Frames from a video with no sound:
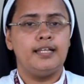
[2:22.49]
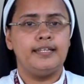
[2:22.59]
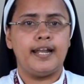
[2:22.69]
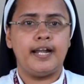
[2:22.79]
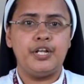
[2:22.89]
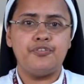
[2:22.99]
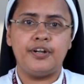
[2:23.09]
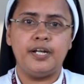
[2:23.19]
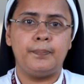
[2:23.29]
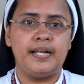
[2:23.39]
There are
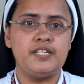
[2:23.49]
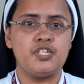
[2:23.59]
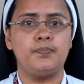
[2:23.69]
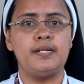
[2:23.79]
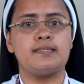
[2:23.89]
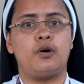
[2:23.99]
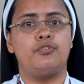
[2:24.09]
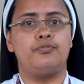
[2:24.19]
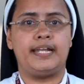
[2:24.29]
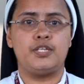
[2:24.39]
different principles
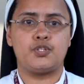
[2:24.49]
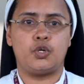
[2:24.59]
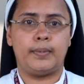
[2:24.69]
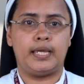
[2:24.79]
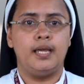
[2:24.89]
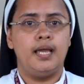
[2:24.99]
of brainstorming.